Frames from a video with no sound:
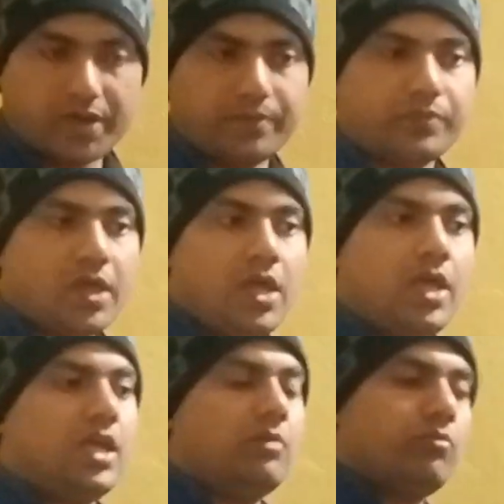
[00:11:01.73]
Okay,
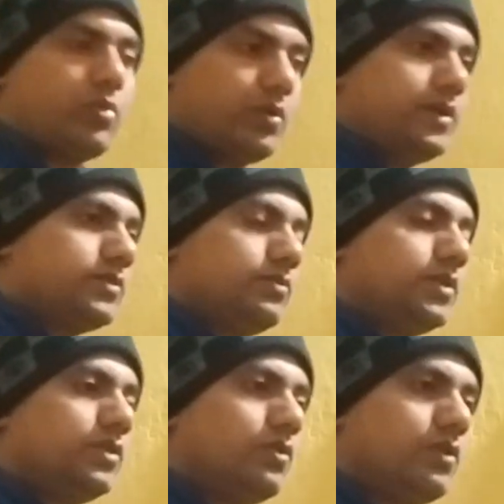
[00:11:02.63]
employers
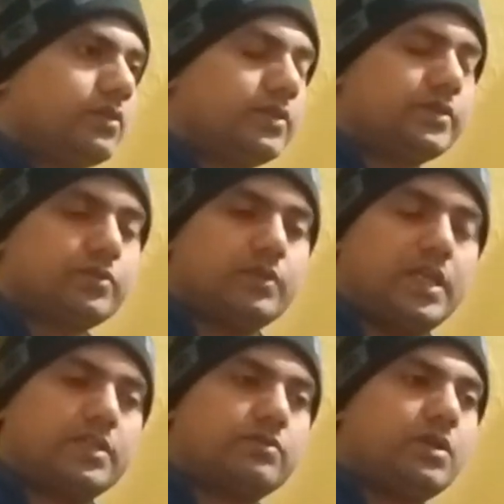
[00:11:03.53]
were the owners, so
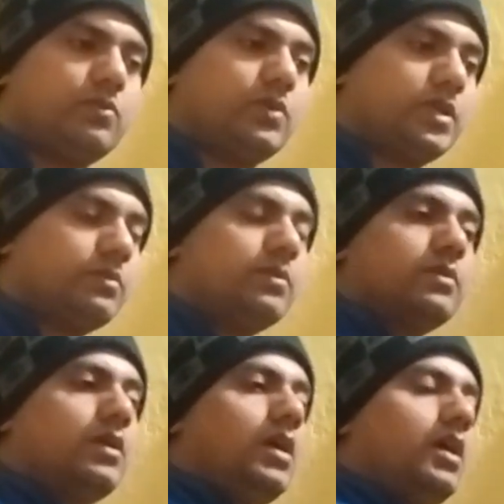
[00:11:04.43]
that's why whatever